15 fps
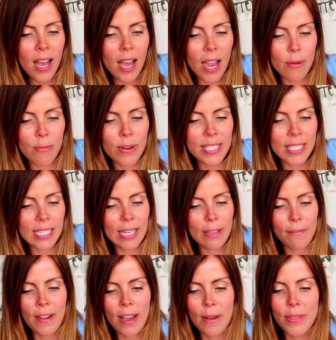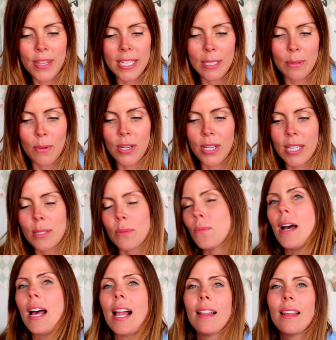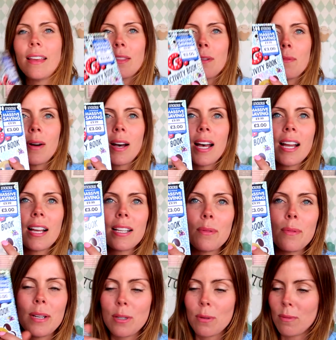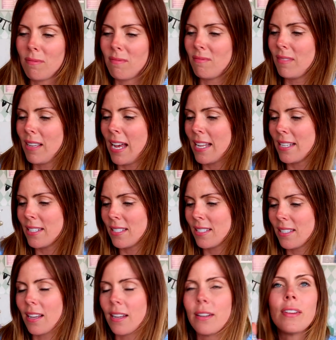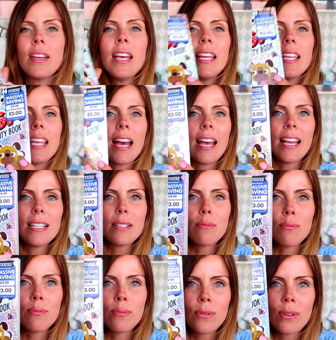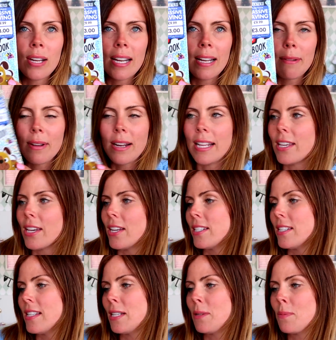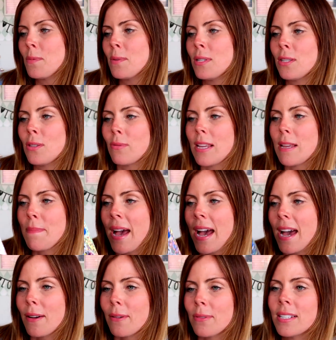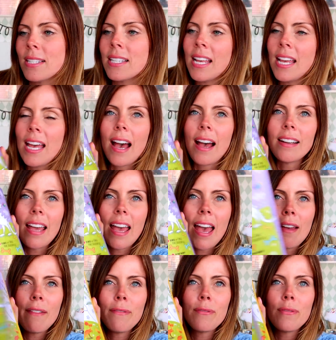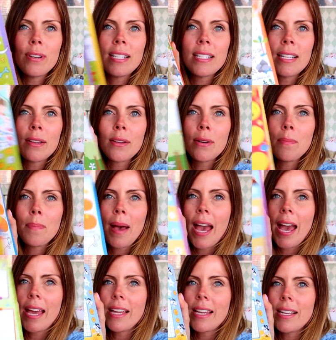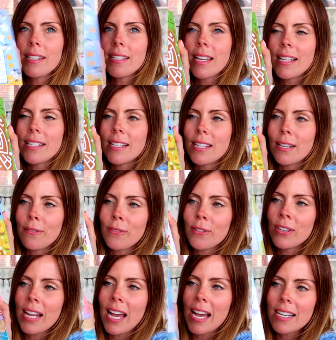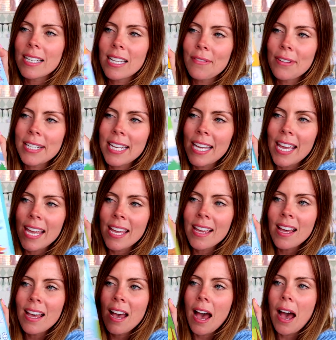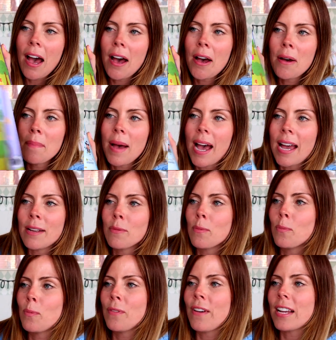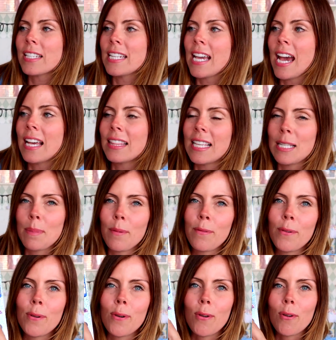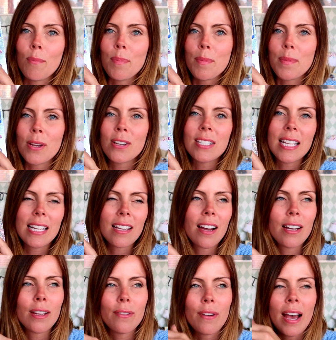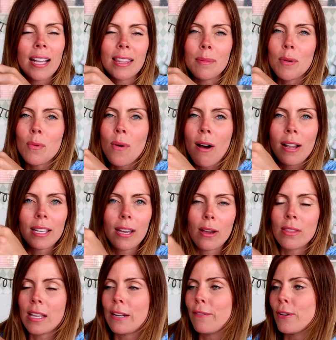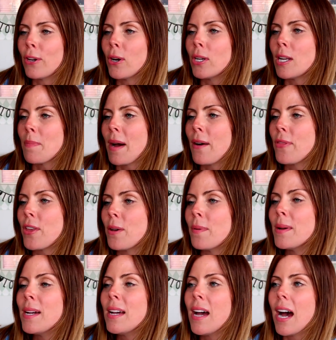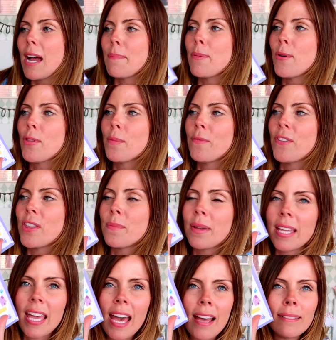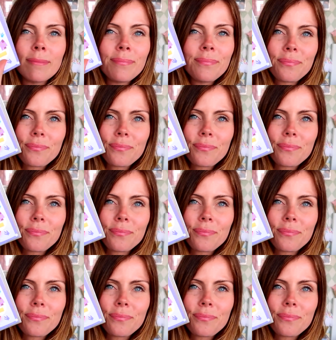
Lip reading: I recently found this one as well in The Works, which has kind of, yeah, it's really good. So this one was £3, and every single page is a different activity. And we've actually had these before, but because they'd kind of had them a while ago and they'd forgotten about them, I bought them for them again.